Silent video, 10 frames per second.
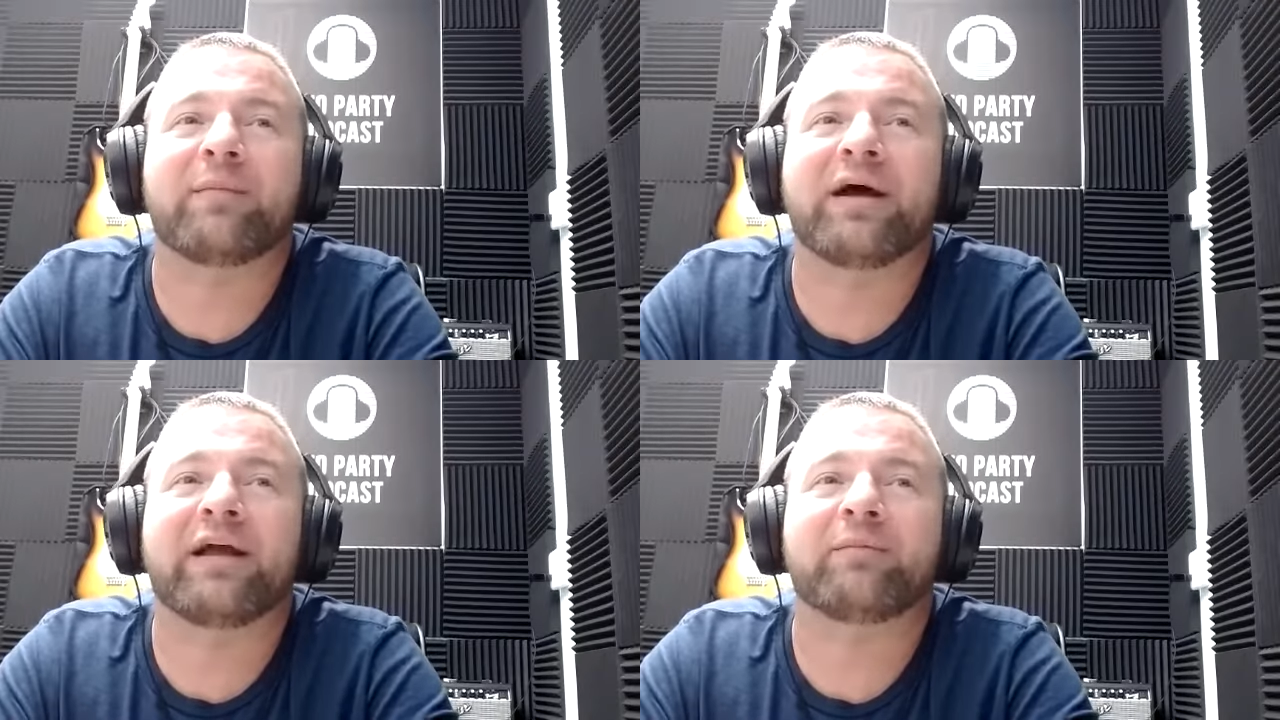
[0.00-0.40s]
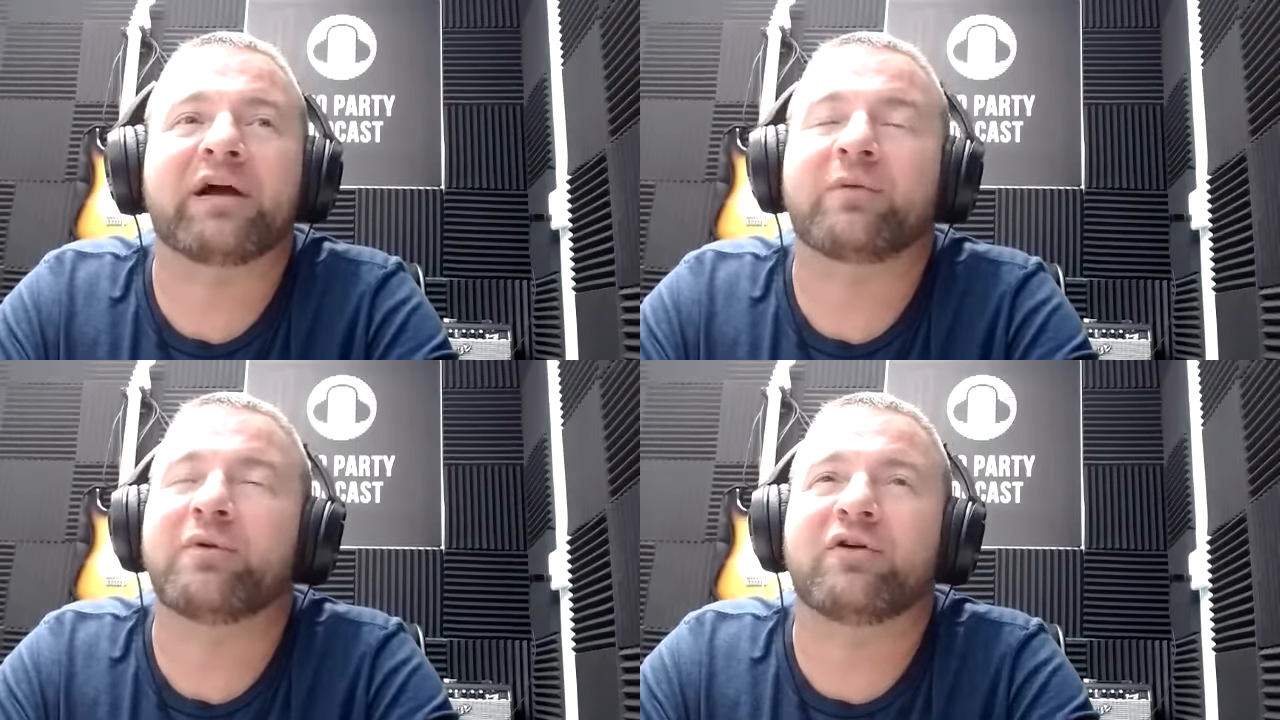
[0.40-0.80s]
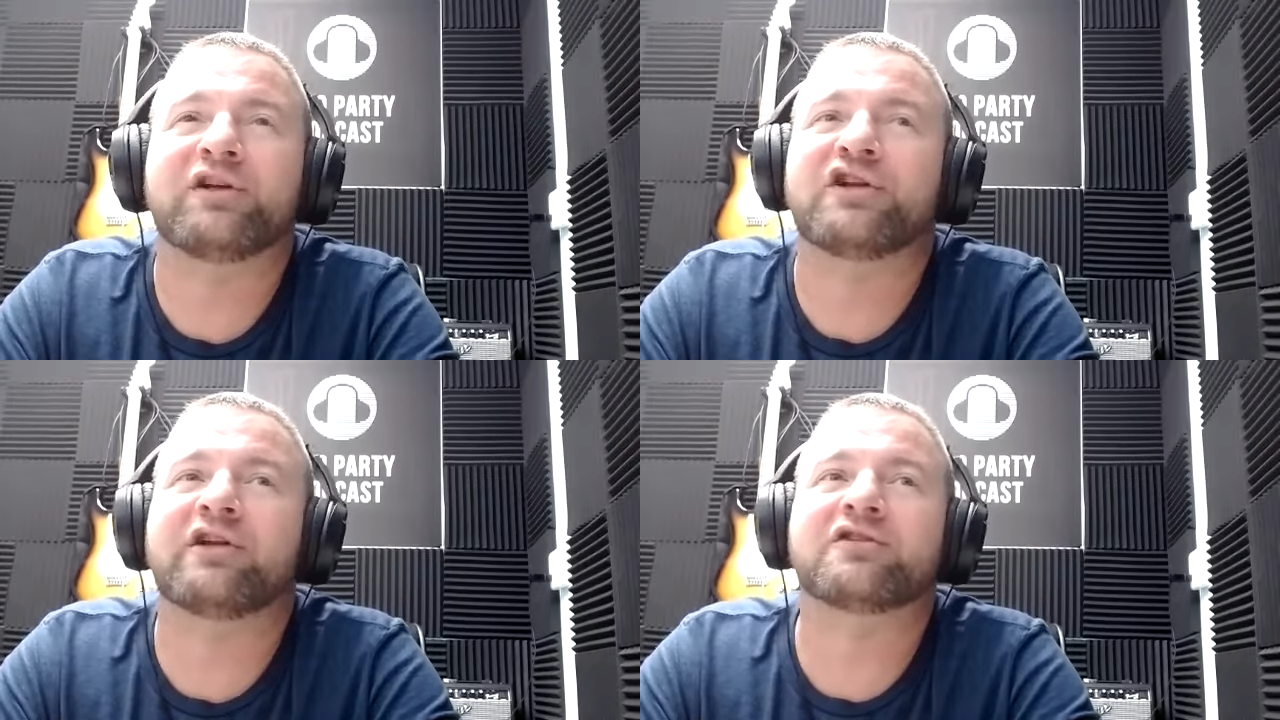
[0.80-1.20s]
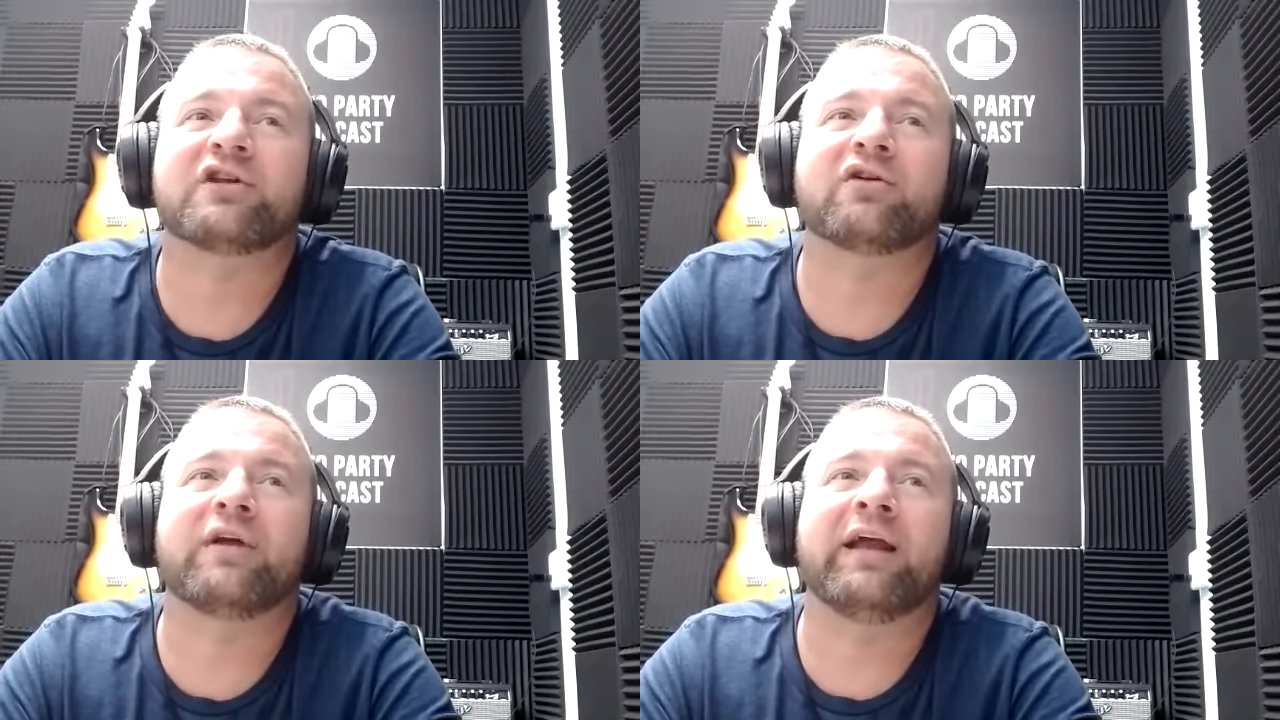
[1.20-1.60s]
get my computer
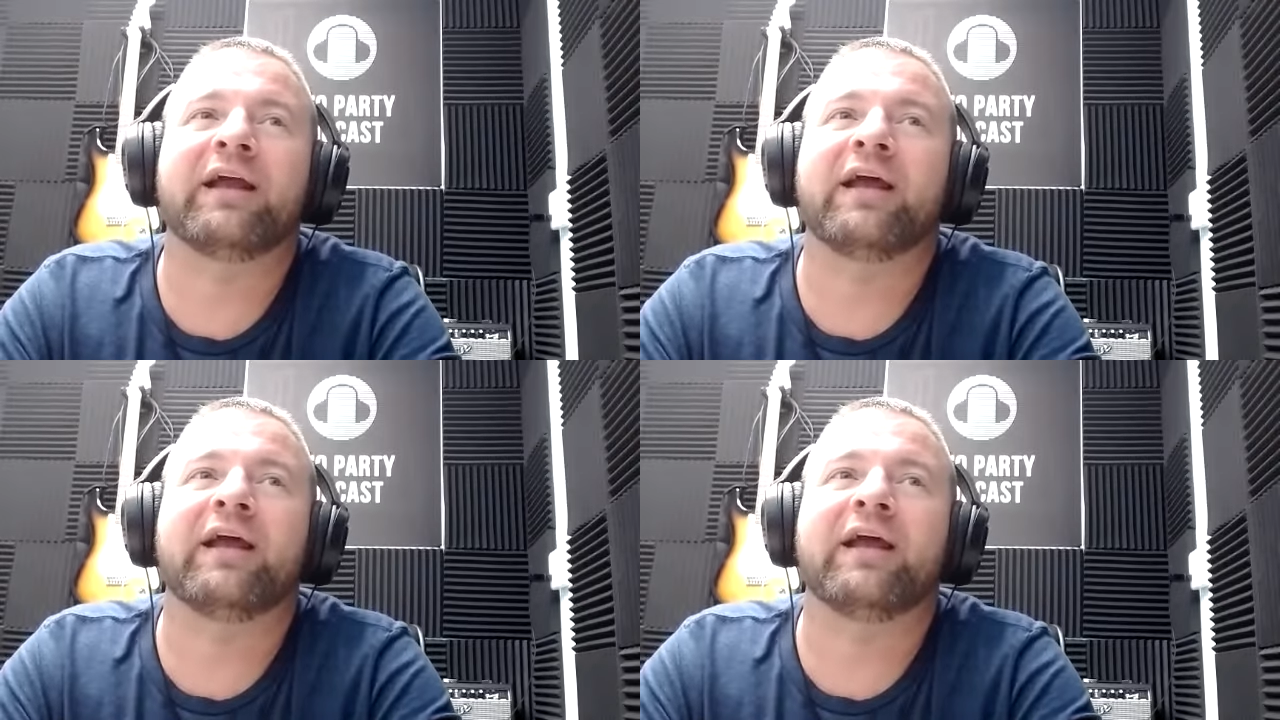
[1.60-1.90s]
engineer's degree,